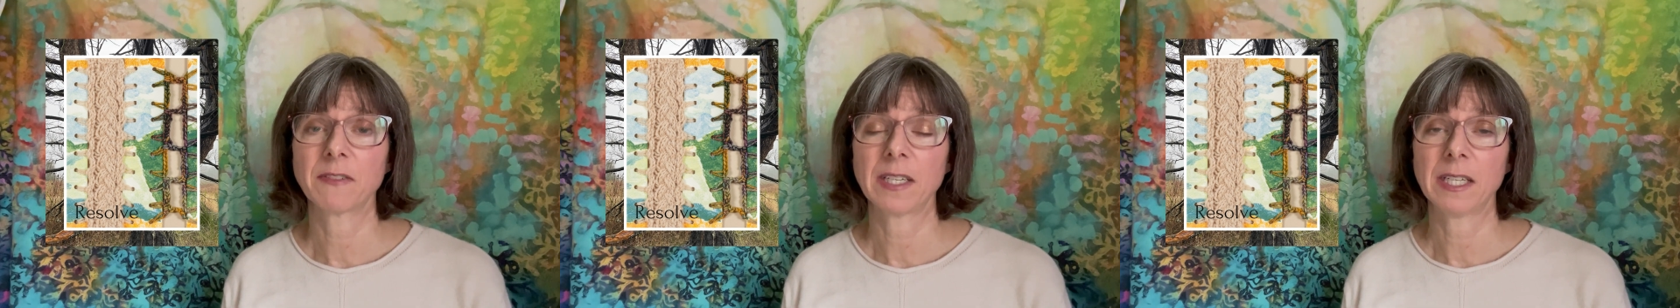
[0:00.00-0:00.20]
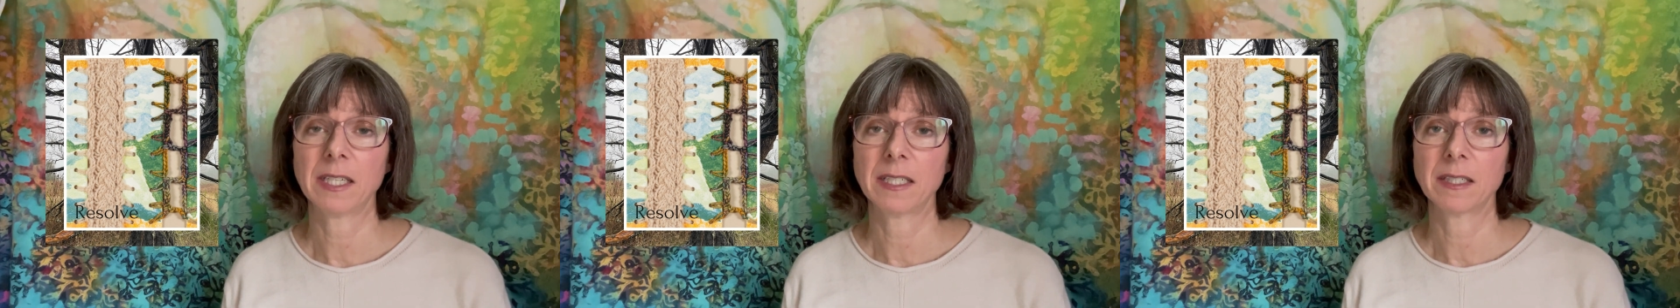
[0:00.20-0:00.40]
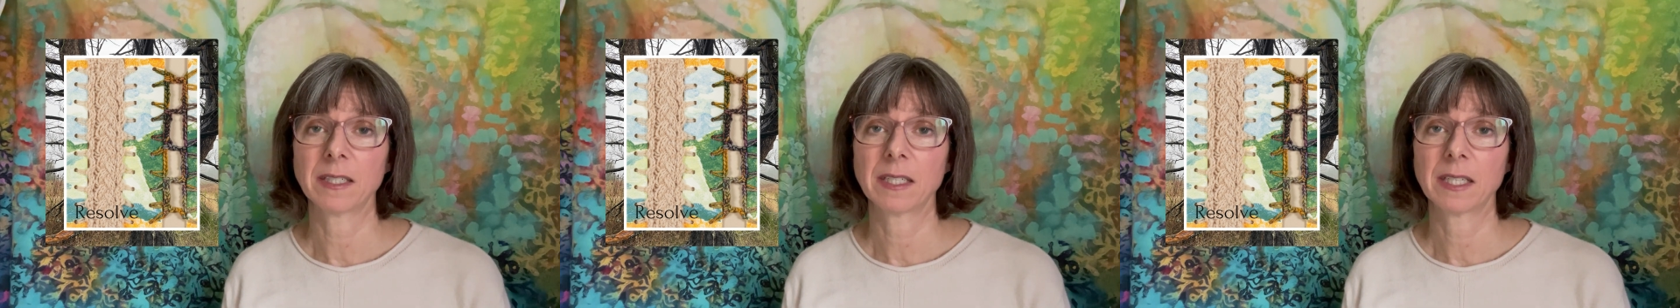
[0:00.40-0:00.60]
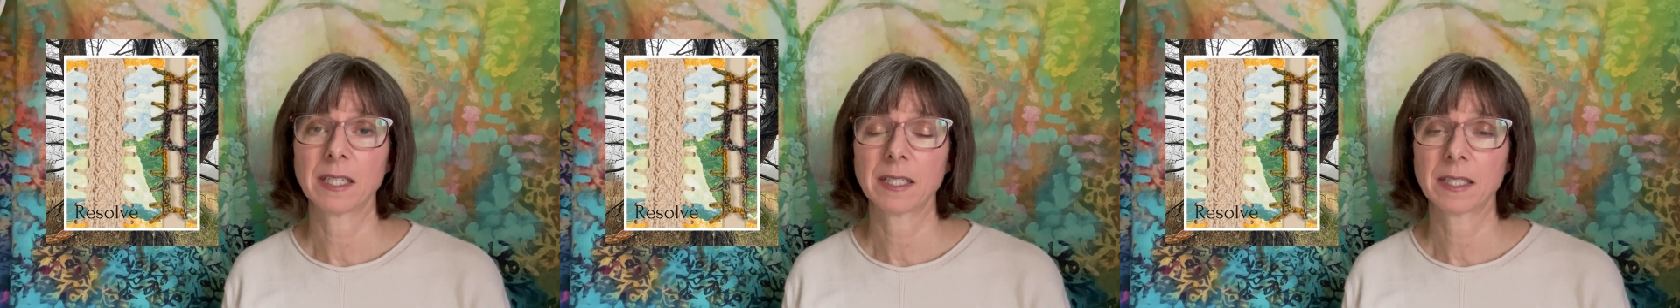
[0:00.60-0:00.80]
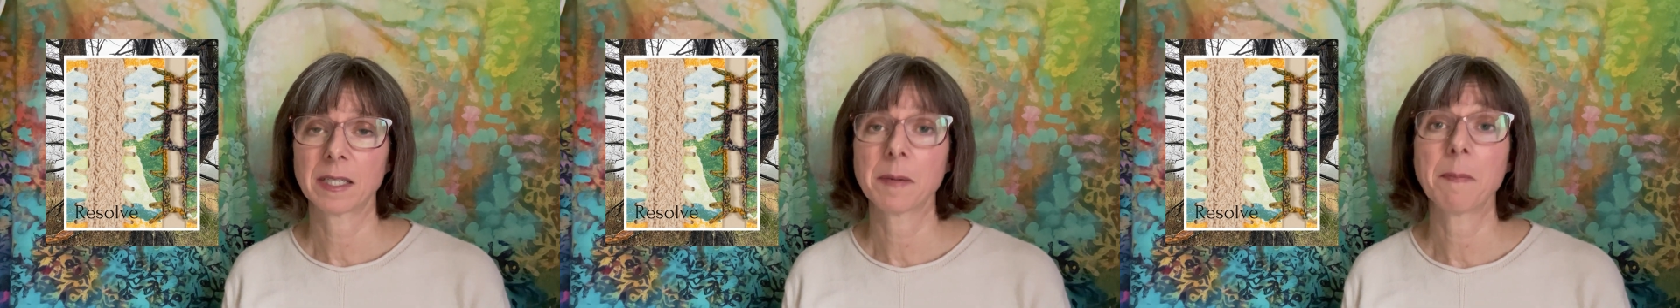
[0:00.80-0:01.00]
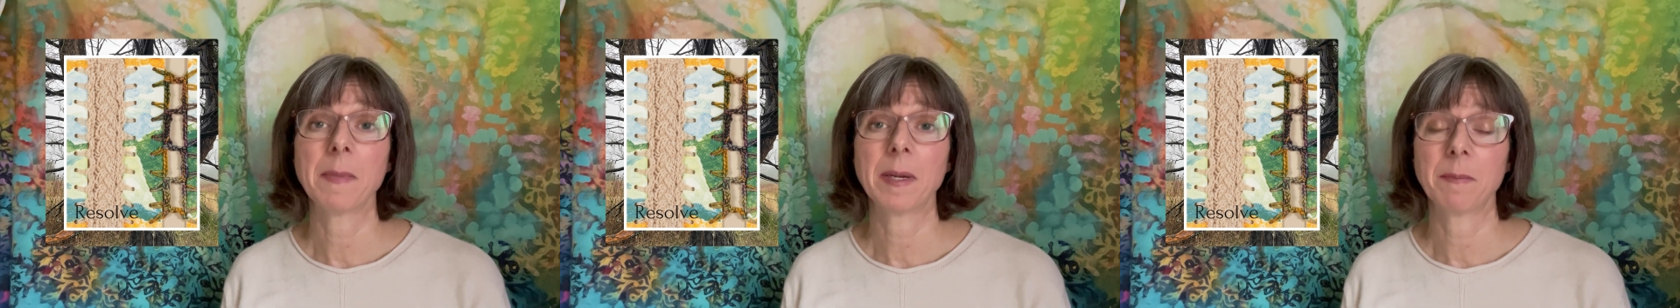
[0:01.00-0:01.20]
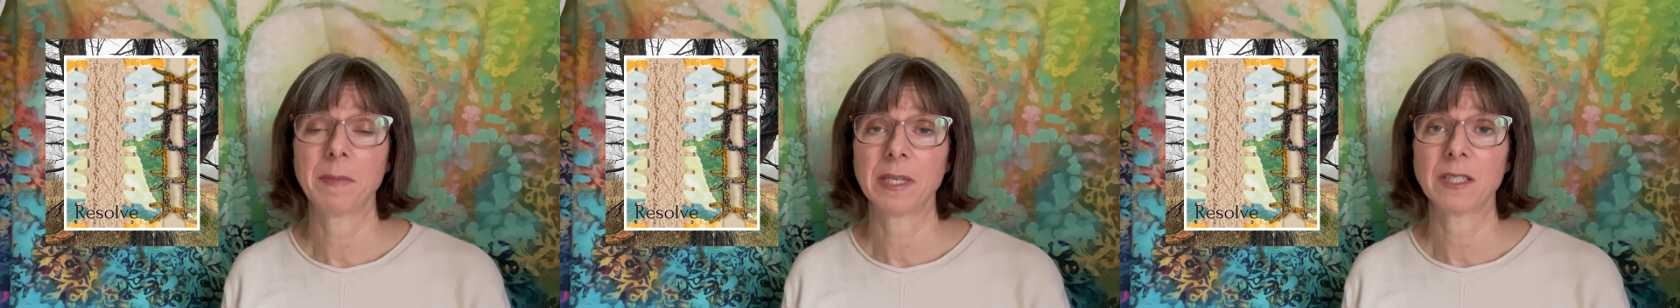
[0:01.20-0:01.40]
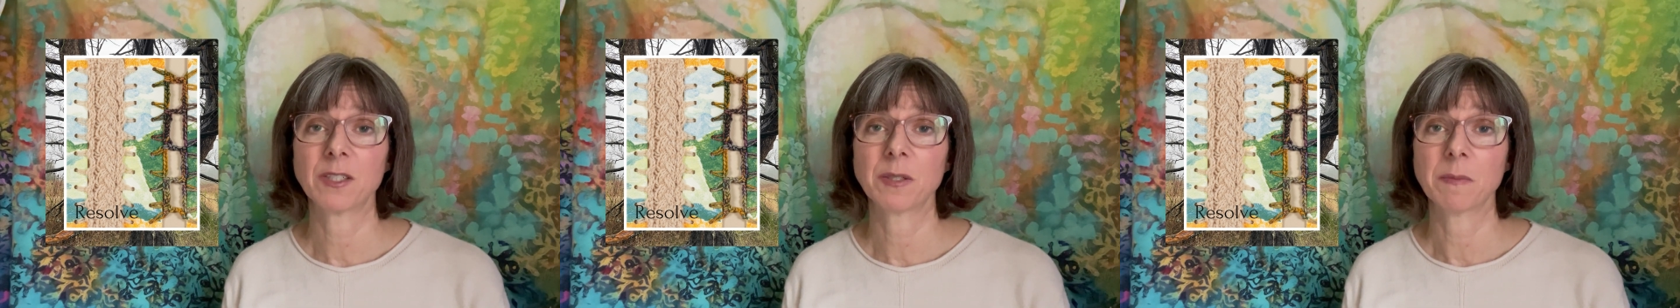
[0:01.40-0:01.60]
in
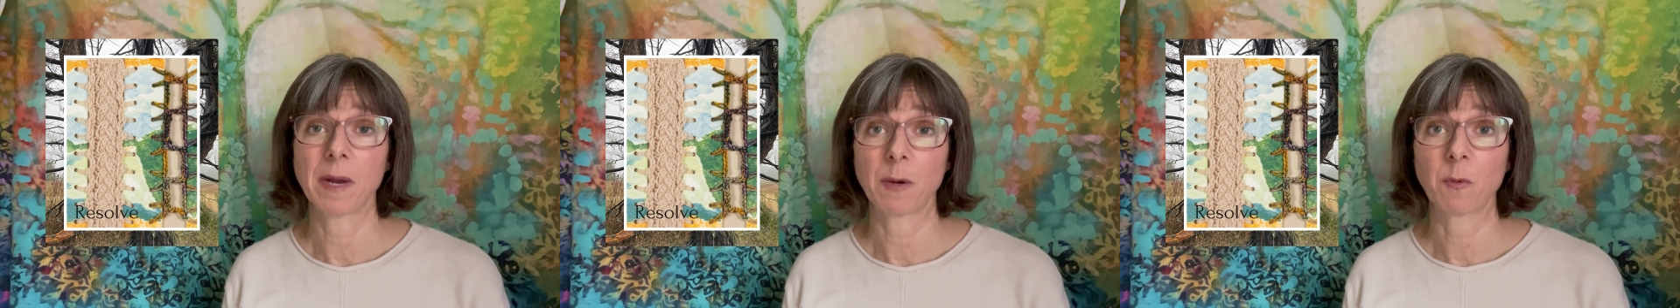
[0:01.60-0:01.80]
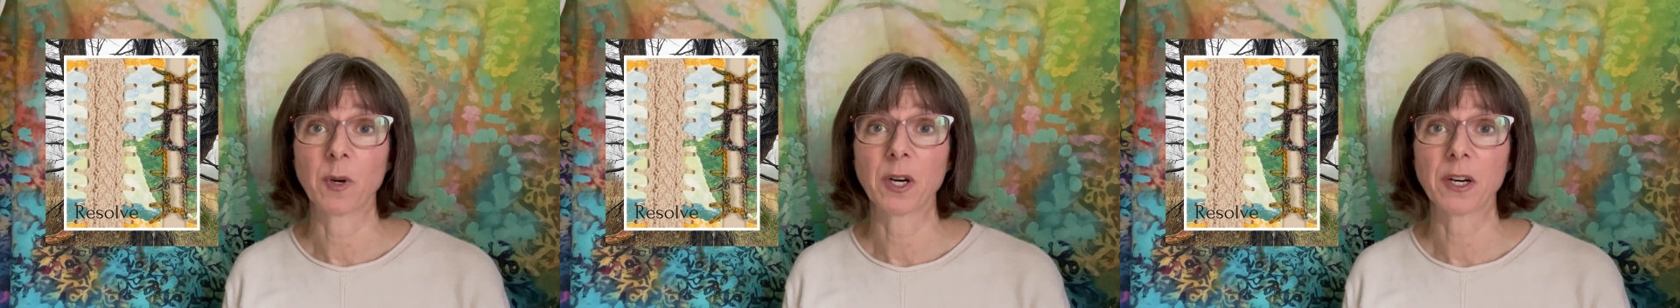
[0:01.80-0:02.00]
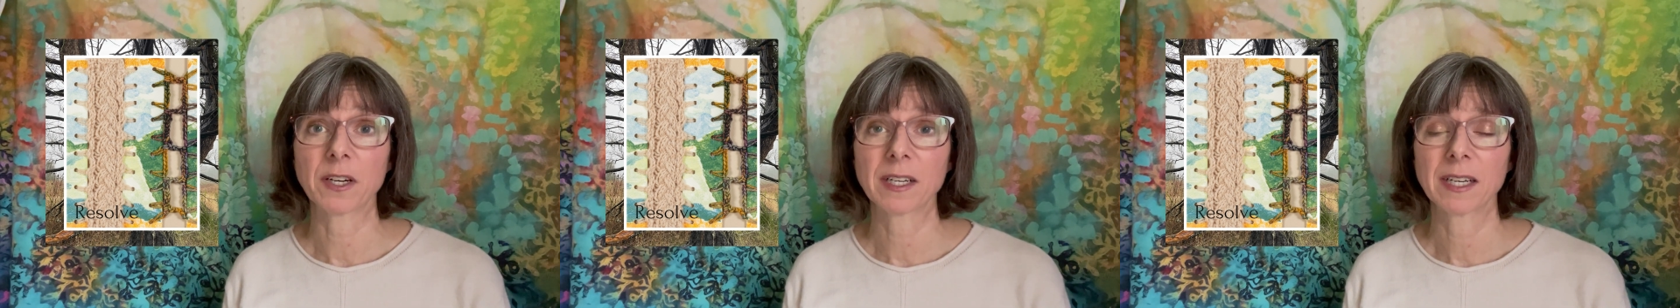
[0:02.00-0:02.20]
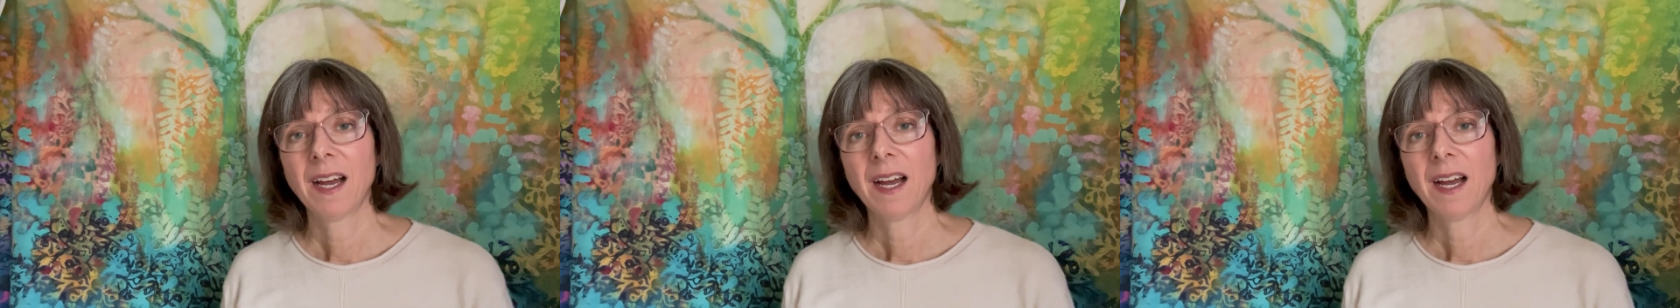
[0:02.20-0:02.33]
commitment to my work.